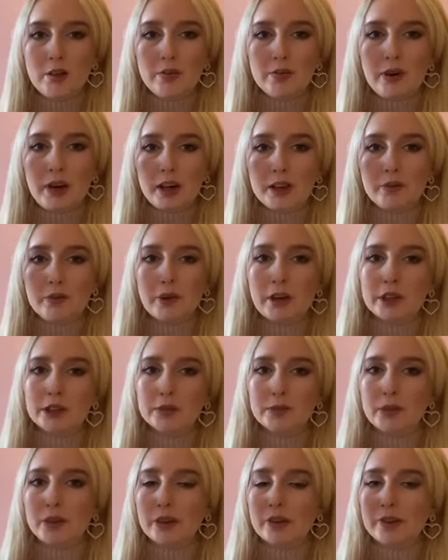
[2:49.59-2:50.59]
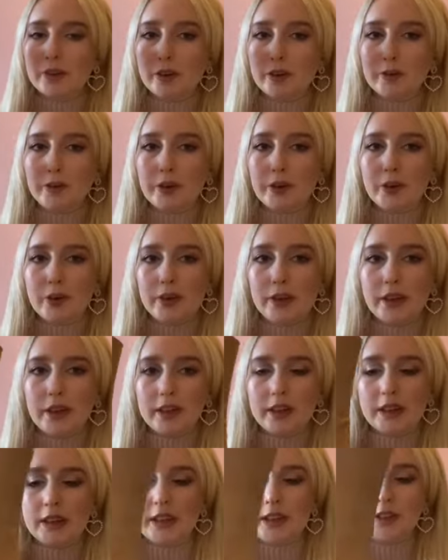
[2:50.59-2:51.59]
but much more affordable,
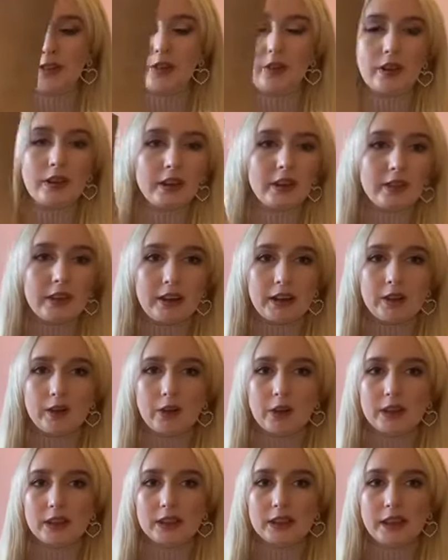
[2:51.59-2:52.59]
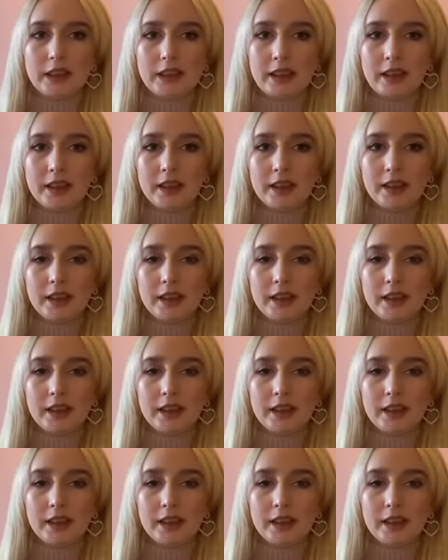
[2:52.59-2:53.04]
and these feel like great quality